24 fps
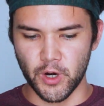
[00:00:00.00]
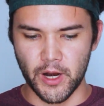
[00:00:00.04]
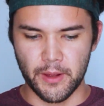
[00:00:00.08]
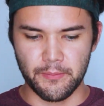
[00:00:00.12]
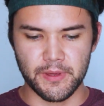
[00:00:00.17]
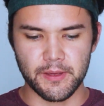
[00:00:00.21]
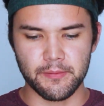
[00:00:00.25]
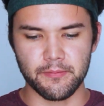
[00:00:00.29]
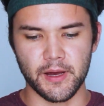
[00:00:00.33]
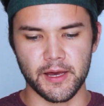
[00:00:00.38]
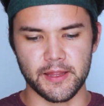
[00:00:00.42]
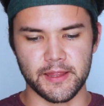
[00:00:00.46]
what I
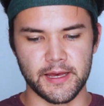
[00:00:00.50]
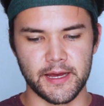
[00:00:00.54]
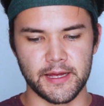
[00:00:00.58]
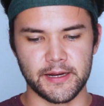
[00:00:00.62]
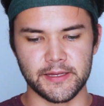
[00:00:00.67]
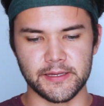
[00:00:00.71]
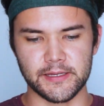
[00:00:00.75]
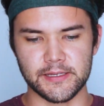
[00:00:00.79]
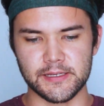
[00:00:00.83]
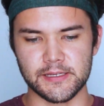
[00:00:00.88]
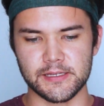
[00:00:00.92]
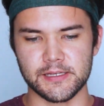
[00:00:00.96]
mean by
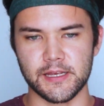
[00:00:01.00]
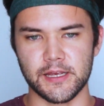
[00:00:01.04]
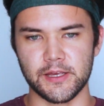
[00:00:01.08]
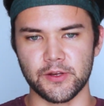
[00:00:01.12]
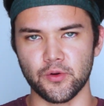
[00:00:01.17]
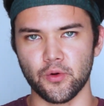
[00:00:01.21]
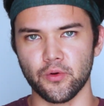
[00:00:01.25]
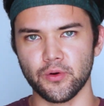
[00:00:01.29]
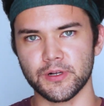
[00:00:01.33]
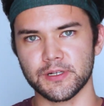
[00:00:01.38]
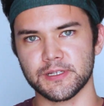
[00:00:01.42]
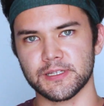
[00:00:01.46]
that is,
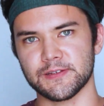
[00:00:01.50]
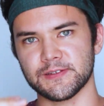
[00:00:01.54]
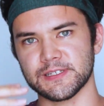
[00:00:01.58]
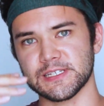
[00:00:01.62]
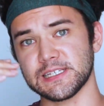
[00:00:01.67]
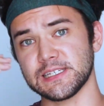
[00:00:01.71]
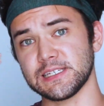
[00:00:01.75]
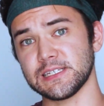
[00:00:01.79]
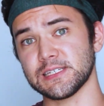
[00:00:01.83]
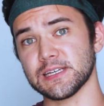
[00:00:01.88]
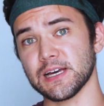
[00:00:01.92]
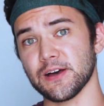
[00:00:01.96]
in order to
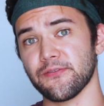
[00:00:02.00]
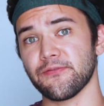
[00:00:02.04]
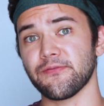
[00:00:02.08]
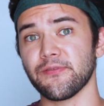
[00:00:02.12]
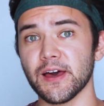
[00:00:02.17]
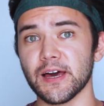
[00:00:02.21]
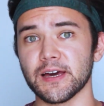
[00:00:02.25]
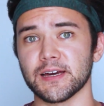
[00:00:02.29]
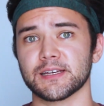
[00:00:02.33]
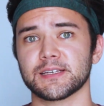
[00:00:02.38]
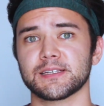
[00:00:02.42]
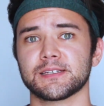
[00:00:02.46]
see
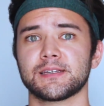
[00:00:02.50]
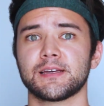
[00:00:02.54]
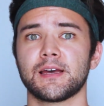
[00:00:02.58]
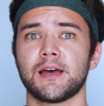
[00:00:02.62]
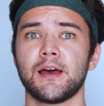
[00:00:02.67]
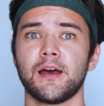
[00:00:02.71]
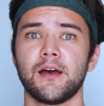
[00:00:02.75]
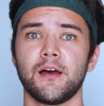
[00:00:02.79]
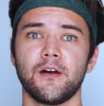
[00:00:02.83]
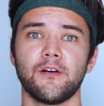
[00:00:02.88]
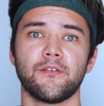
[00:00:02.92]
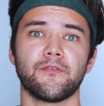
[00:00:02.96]
effects,
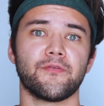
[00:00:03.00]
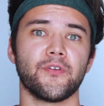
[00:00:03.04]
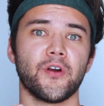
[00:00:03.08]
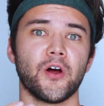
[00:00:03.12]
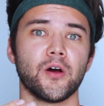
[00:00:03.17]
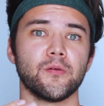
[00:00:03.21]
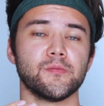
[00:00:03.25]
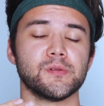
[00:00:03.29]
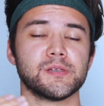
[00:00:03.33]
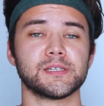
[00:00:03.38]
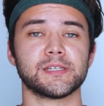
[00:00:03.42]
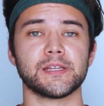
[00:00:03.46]

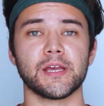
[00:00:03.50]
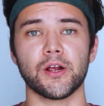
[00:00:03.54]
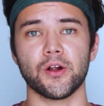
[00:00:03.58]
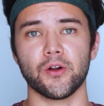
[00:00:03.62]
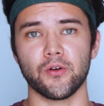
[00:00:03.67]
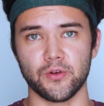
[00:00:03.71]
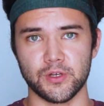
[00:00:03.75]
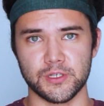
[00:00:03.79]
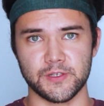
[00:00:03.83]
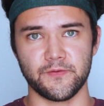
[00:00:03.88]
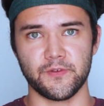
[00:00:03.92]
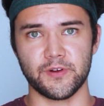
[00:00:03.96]
from
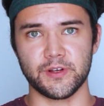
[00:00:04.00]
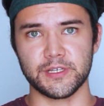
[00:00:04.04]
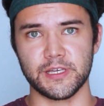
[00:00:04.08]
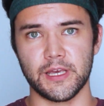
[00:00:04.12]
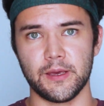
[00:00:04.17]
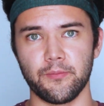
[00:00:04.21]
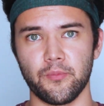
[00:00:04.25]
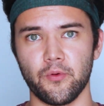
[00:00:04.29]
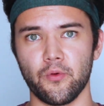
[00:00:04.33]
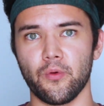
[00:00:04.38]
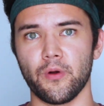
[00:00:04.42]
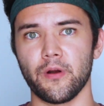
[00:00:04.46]
steroids, for
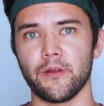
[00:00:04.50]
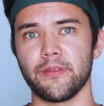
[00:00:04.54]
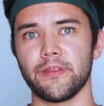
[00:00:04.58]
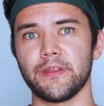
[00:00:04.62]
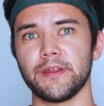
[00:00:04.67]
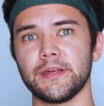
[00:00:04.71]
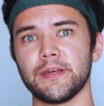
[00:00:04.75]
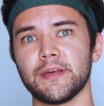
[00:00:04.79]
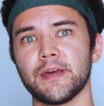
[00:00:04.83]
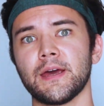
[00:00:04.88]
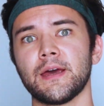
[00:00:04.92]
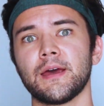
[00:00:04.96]
example, where
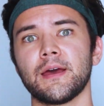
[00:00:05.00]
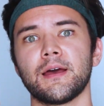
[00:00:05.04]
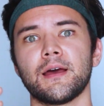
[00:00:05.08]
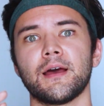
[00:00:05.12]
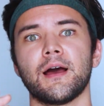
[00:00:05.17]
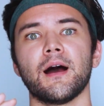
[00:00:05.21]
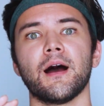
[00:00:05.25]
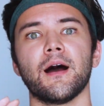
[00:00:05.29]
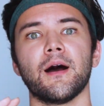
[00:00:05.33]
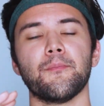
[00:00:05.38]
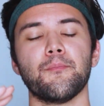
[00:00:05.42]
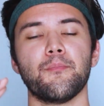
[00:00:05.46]
the
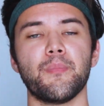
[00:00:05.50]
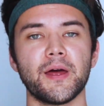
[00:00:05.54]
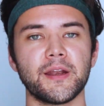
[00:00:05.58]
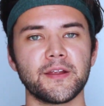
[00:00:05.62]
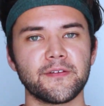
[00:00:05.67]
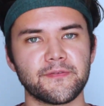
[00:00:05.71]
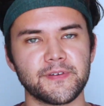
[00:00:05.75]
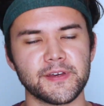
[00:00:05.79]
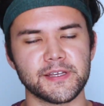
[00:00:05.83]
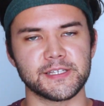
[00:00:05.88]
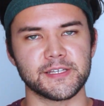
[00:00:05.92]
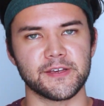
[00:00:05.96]
uh,
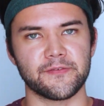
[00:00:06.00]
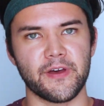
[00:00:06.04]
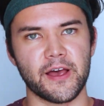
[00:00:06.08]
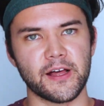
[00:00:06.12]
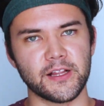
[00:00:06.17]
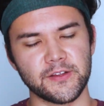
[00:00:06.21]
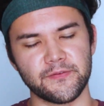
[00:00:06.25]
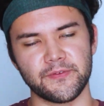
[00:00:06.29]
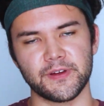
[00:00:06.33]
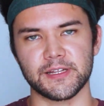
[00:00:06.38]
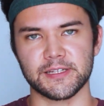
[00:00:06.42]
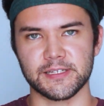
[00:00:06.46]
benefits of
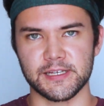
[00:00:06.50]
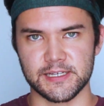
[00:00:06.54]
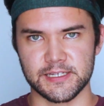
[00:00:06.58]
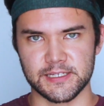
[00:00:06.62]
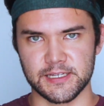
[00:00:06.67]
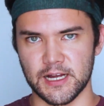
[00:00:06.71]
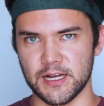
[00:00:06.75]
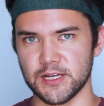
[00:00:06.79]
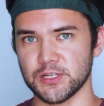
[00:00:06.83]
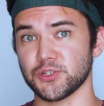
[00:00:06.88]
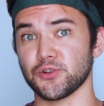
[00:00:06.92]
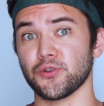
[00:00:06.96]
elevated
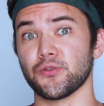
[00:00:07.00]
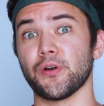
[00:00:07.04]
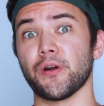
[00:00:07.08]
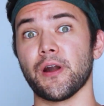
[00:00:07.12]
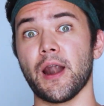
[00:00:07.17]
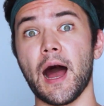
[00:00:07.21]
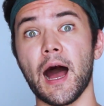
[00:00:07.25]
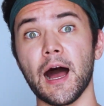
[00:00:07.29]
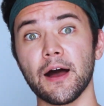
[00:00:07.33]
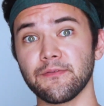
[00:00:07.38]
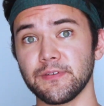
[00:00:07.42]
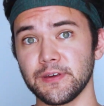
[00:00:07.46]
testosterone
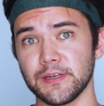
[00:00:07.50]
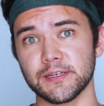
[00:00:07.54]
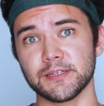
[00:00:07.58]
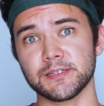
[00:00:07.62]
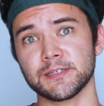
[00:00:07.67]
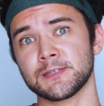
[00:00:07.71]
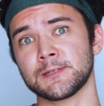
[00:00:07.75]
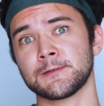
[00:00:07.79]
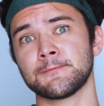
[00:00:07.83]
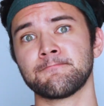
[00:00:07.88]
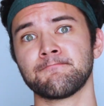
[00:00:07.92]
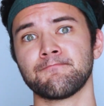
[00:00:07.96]
are
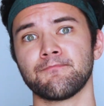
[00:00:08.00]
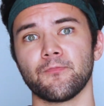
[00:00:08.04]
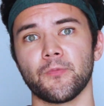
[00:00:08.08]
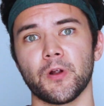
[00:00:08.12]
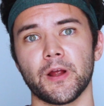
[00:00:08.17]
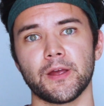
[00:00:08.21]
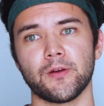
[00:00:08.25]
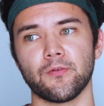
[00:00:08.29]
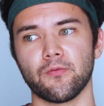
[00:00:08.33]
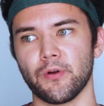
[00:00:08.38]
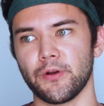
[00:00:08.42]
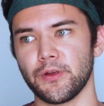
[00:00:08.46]
obvious,
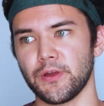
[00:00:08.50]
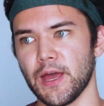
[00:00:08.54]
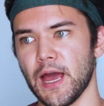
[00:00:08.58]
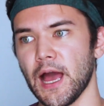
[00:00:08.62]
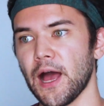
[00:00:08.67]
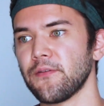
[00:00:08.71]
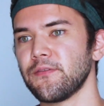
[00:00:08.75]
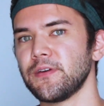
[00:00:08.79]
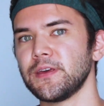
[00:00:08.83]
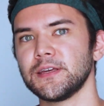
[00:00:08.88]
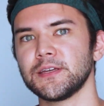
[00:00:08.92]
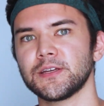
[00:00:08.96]
right? Where you
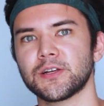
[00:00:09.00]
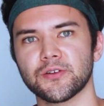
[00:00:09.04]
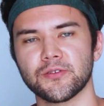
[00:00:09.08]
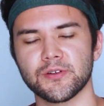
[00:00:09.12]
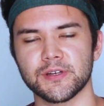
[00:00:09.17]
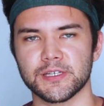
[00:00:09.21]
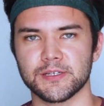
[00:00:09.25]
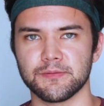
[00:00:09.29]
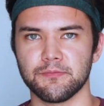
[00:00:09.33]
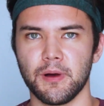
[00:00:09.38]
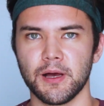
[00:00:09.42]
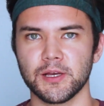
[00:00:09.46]
have
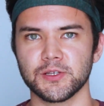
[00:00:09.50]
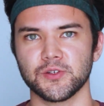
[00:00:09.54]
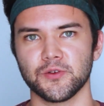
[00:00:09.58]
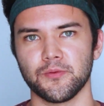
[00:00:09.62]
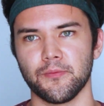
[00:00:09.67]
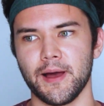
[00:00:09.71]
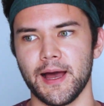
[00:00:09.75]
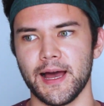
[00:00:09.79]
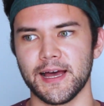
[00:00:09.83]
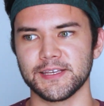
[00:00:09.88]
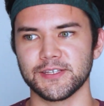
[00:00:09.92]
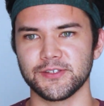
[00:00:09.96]
increased muscle
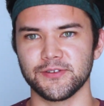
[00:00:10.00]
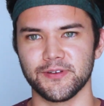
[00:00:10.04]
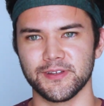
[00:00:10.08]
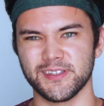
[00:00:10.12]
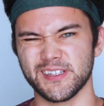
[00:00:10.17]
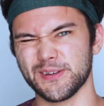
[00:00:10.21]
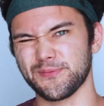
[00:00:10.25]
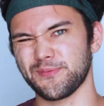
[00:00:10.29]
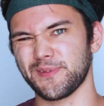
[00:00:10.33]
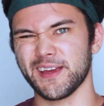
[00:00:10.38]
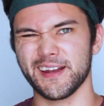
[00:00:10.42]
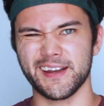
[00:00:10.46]
mass, you
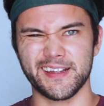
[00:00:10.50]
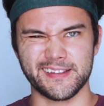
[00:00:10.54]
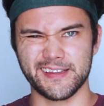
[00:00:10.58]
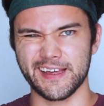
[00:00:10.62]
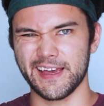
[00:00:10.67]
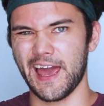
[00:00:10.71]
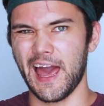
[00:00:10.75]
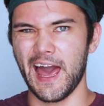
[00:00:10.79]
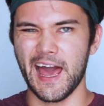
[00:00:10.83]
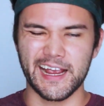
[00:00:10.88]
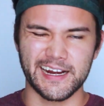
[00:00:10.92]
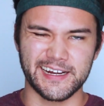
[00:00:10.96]
end up getting
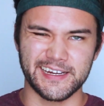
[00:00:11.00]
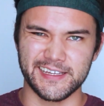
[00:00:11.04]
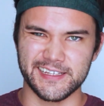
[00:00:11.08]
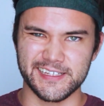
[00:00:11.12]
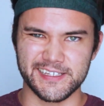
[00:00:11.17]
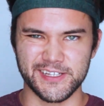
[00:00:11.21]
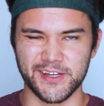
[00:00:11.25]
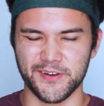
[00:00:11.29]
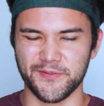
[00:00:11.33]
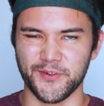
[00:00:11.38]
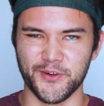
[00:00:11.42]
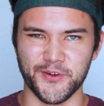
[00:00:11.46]
like acne
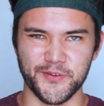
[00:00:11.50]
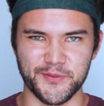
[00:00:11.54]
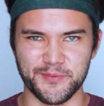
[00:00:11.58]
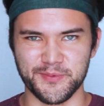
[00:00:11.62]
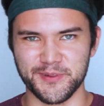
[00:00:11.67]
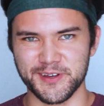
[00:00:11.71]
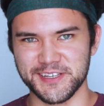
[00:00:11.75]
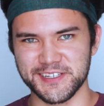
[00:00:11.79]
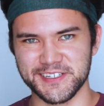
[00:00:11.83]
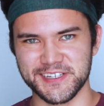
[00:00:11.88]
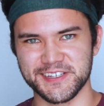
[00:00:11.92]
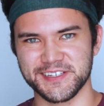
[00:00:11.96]
and stuff all over the
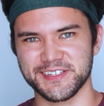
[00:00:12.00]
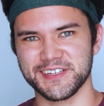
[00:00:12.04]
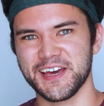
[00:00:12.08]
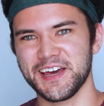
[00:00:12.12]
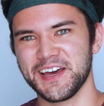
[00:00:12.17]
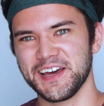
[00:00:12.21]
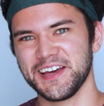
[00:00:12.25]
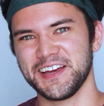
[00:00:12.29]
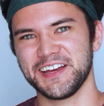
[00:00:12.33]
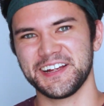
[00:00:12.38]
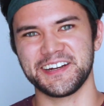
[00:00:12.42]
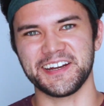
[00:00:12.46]
place. It's
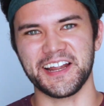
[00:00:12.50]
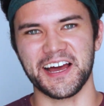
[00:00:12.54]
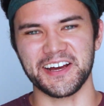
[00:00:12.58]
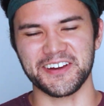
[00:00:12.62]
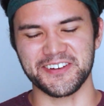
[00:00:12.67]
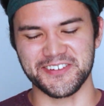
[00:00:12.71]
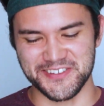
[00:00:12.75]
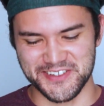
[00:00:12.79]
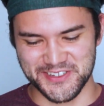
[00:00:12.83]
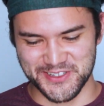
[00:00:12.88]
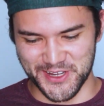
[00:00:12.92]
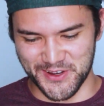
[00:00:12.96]

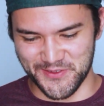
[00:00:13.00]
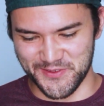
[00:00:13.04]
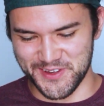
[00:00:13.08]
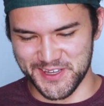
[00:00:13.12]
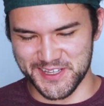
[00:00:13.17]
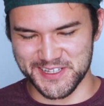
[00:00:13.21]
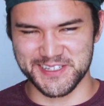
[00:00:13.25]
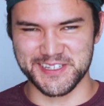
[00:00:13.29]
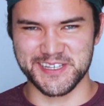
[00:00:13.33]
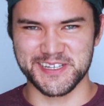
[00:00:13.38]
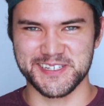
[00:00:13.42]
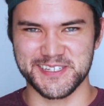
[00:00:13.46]
not good stuff. You
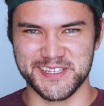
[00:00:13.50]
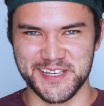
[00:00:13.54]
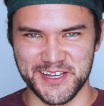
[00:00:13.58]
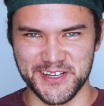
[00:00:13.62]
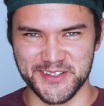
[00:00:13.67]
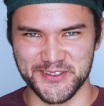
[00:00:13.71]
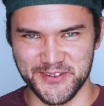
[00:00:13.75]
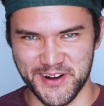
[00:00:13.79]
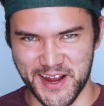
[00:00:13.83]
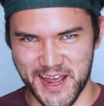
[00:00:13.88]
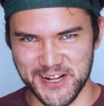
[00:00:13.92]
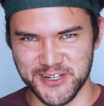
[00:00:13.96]
get
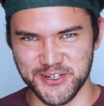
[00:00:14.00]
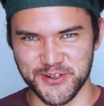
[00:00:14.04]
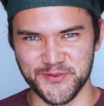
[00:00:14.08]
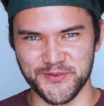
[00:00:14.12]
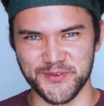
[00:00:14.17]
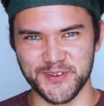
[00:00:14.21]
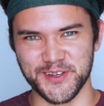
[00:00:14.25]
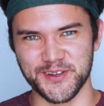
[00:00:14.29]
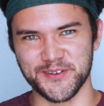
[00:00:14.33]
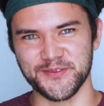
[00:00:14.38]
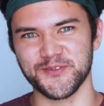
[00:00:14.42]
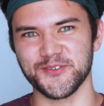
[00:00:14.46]
testicular
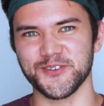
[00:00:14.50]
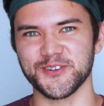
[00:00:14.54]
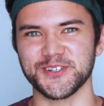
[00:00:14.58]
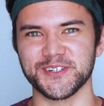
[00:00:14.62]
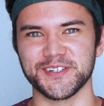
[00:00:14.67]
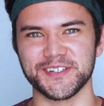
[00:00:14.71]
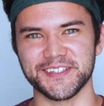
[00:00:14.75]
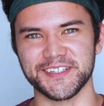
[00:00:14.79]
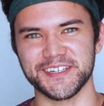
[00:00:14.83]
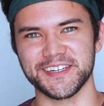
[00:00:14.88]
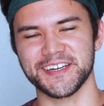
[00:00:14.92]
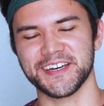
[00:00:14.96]
atrophy,
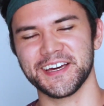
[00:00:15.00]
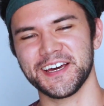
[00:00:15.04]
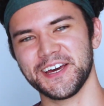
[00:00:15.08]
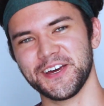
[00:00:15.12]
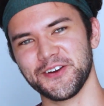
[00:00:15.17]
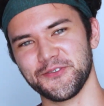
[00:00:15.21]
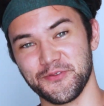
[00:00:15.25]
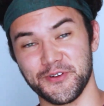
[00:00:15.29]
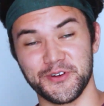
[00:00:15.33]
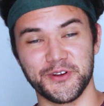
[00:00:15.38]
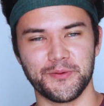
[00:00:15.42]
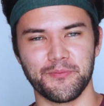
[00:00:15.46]
unfortunately,
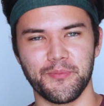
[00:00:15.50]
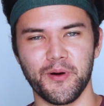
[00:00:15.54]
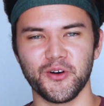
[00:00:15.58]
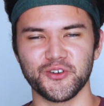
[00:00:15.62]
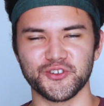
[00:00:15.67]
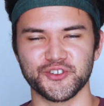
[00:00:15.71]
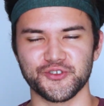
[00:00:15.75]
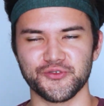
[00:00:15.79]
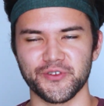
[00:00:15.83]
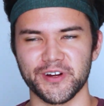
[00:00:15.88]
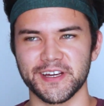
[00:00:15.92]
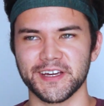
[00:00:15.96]
where your
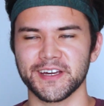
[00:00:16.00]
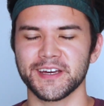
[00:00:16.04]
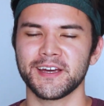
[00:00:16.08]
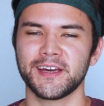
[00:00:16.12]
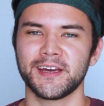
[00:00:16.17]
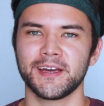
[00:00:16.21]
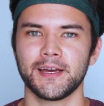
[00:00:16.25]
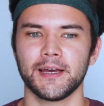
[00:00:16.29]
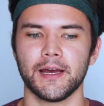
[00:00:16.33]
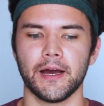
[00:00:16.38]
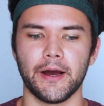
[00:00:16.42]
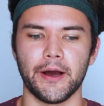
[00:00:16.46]
balls shrink.
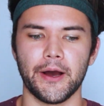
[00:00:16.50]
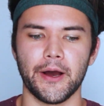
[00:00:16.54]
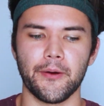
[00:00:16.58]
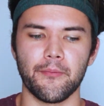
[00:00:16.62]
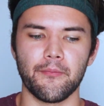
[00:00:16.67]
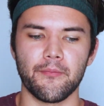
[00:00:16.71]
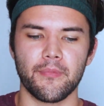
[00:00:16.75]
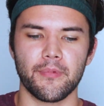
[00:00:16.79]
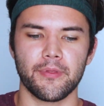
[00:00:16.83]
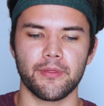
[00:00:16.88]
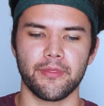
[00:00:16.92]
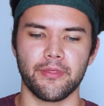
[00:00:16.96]

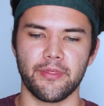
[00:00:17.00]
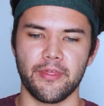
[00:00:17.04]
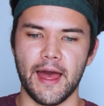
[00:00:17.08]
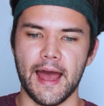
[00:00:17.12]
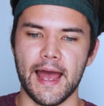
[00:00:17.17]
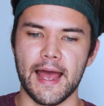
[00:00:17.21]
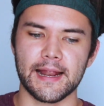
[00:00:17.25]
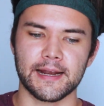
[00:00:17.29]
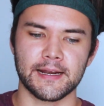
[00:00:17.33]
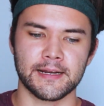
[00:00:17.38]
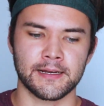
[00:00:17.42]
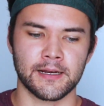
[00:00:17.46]
Um,
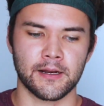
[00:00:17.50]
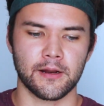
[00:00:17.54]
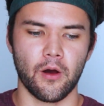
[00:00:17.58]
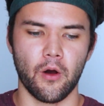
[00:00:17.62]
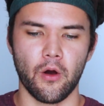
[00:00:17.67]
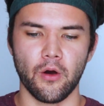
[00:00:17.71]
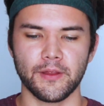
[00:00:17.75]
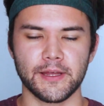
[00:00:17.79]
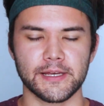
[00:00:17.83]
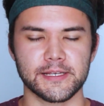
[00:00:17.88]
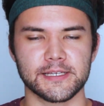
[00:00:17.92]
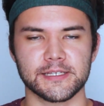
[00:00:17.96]
that
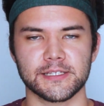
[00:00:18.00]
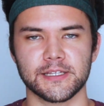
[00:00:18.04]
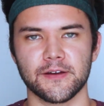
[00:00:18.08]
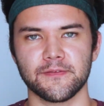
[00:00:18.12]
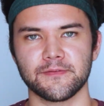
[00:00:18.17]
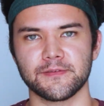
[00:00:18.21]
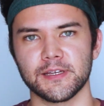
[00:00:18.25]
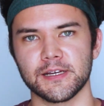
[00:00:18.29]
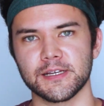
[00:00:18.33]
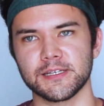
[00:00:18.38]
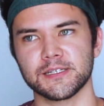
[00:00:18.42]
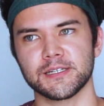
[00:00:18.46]
all that
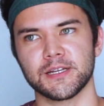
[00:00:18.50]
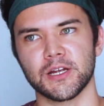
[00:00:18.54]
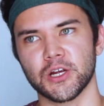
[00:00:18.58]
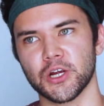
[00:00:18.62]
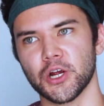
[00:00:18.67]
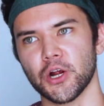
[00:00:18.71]
stuff doesn't